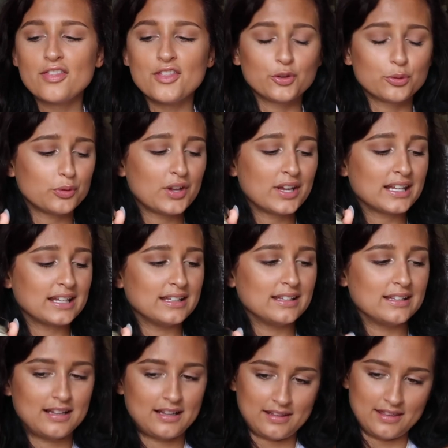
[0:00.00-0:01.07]
This was like
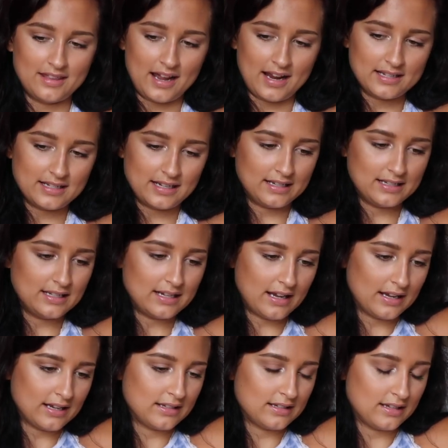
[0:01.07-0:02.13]

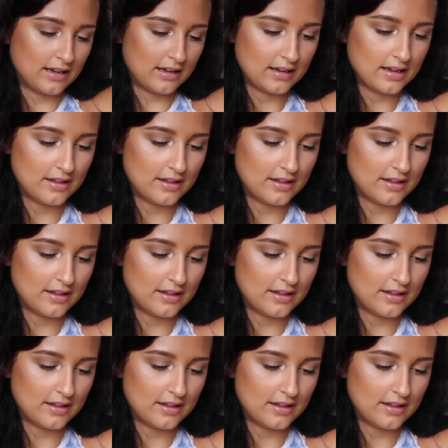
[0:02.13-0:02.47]
$9.99, yeah,